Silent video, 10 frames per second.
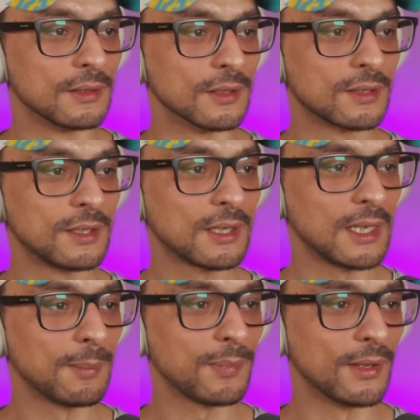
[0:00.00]
The sticker
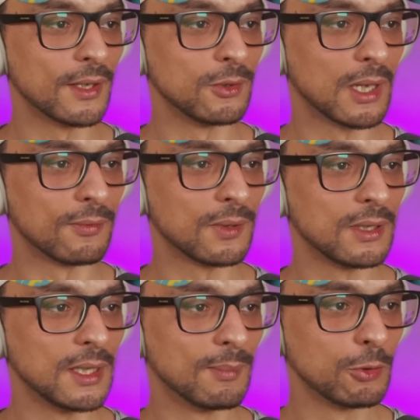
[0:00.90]
app, and then you have
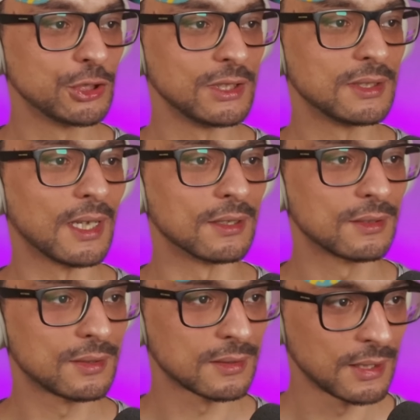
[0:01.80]
emojis and
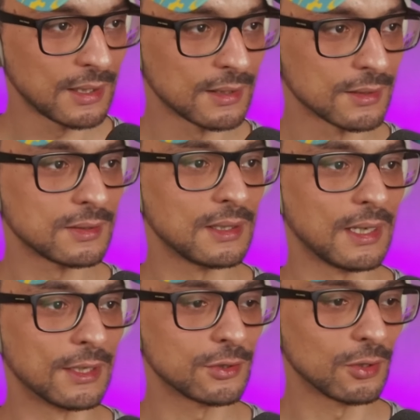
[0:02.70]
stickers
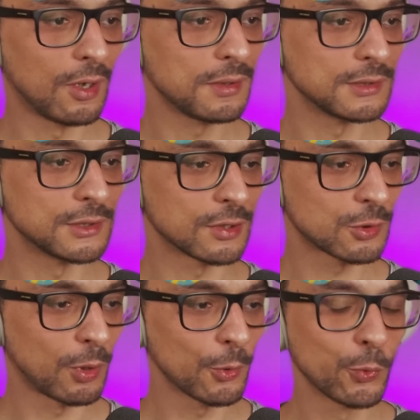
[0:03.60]
and so on. Just
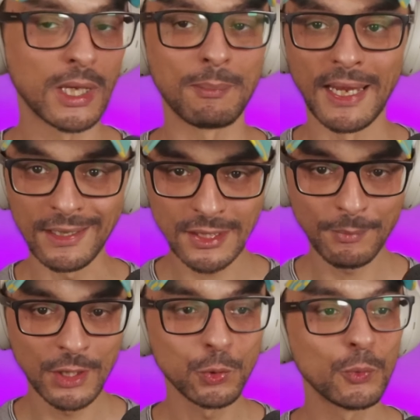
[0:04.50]
scroll through them, add
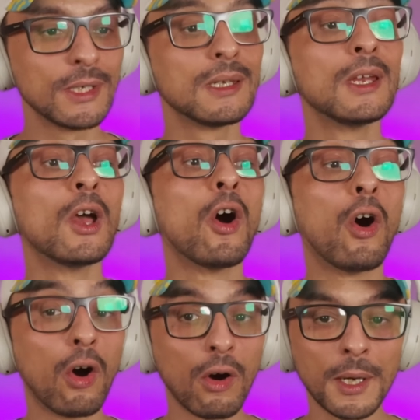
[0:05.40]
something to it.
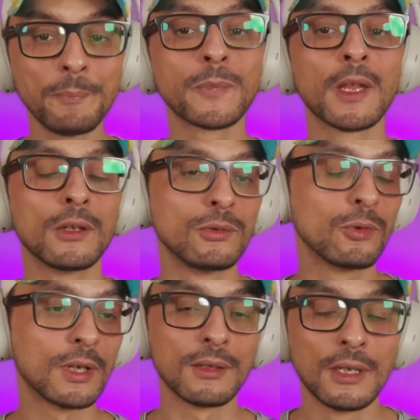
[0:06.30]
Or you
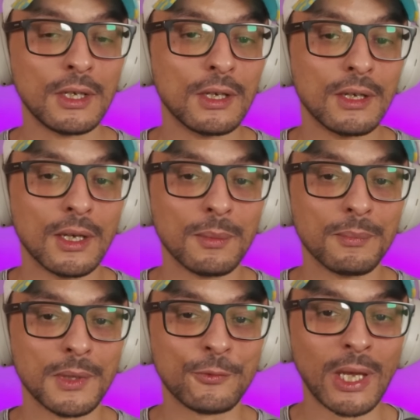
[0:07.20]
can,
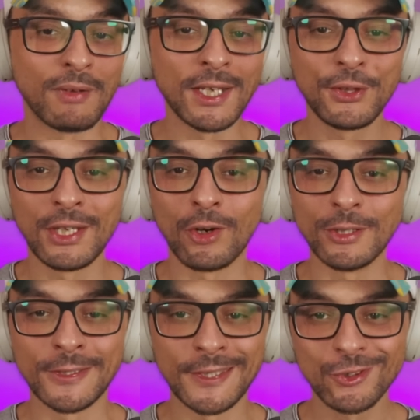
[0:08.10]
if you have anything on
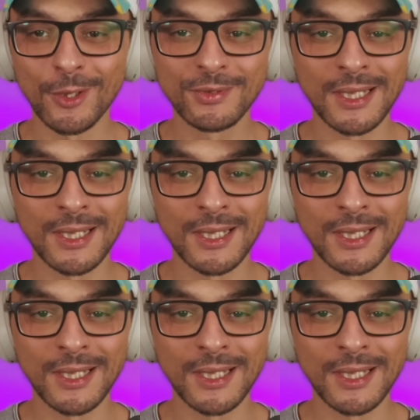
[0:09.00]
your desktop